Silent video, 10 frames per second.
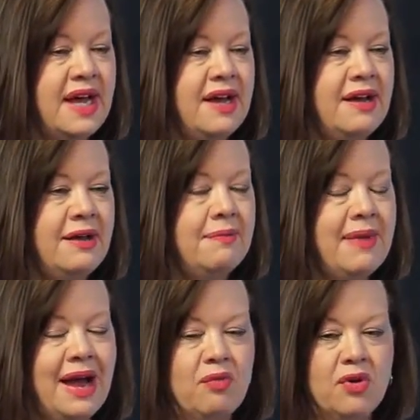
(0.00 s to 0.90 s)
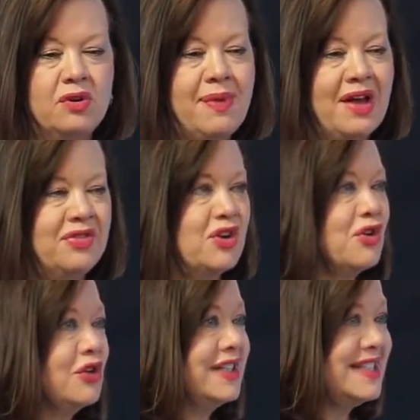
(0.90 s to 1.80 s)
I wrote about the
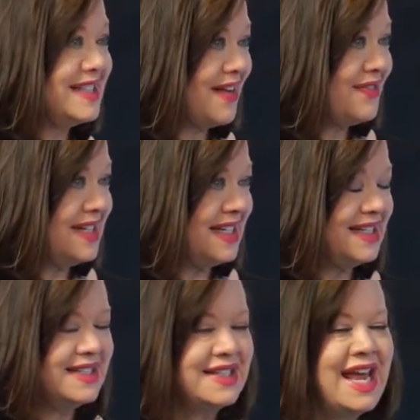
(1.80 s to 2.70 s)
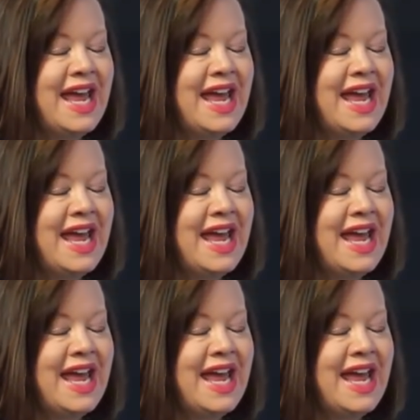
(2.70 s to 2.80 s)
early 70s.